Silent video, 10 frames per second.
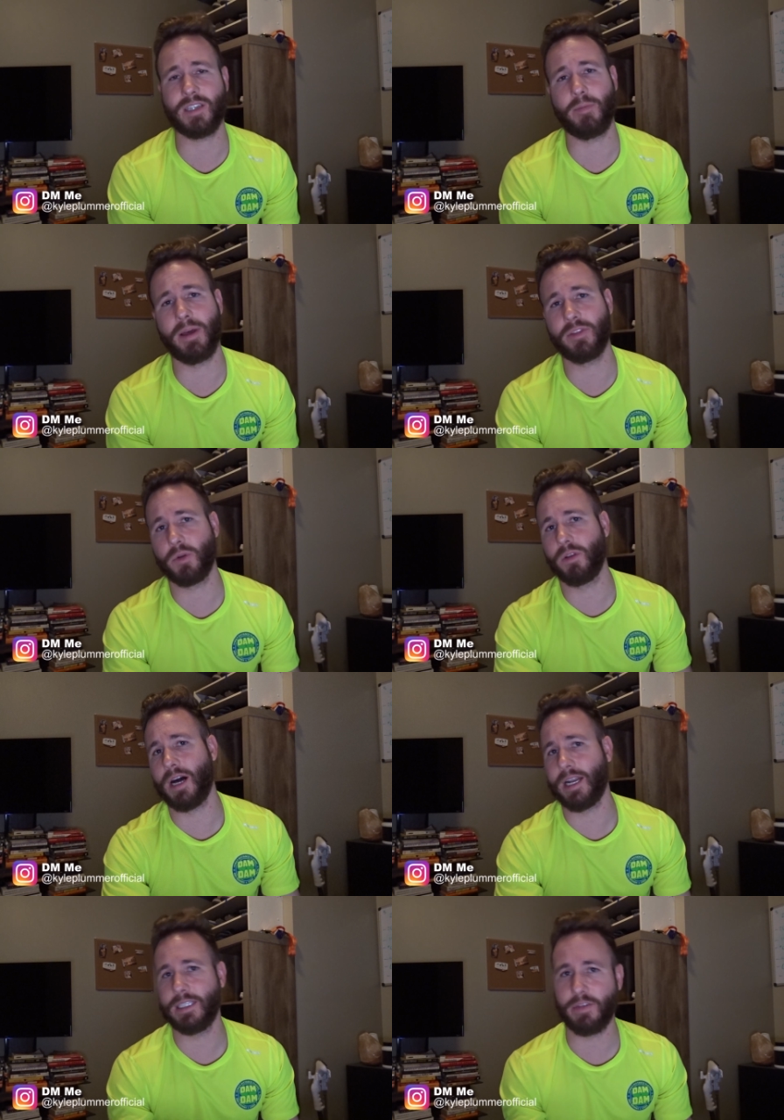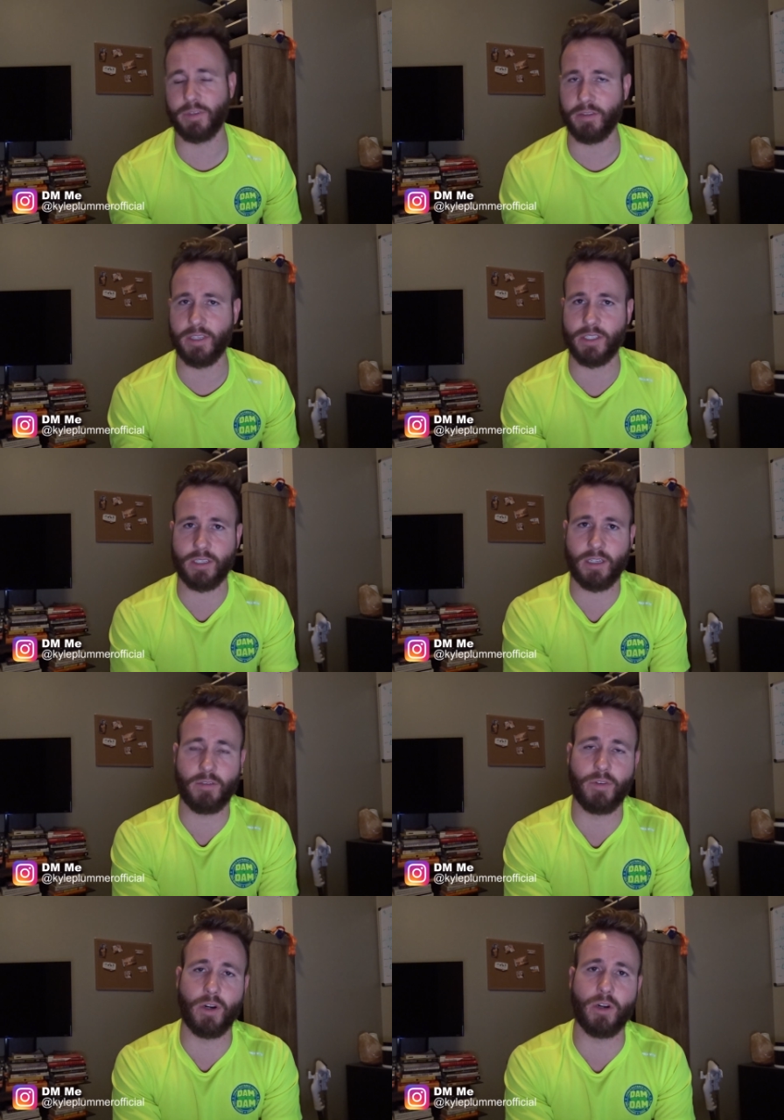I've been through a lot of different of these
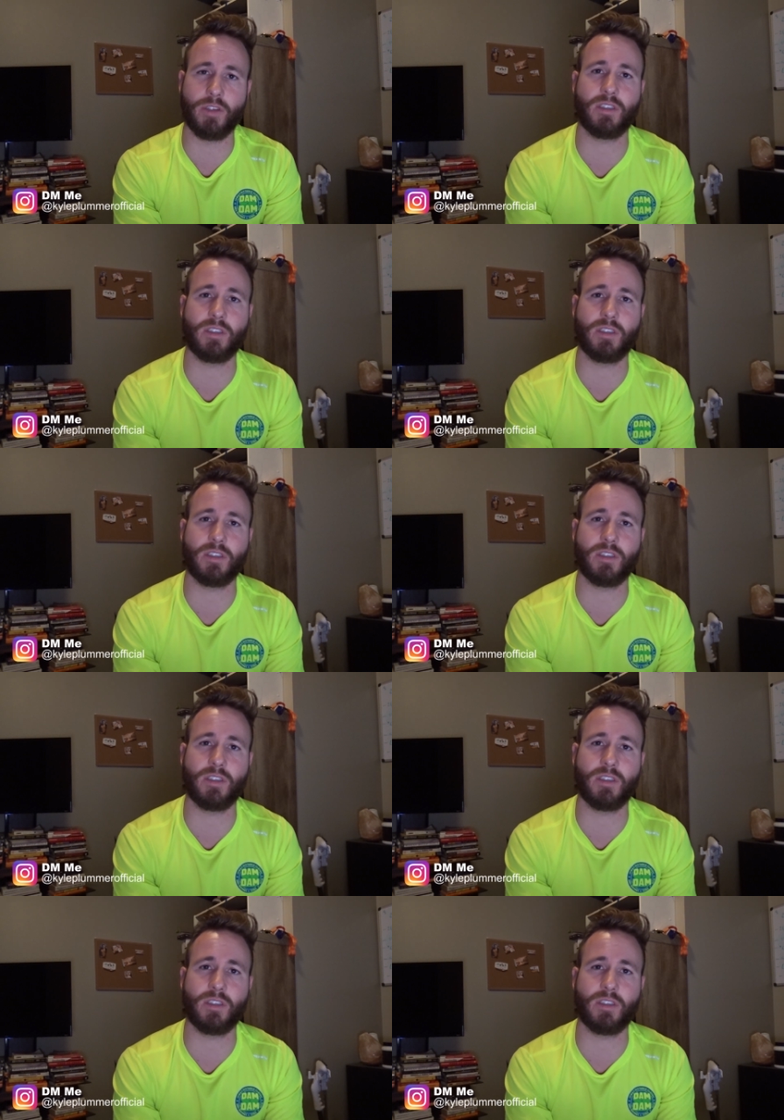converters.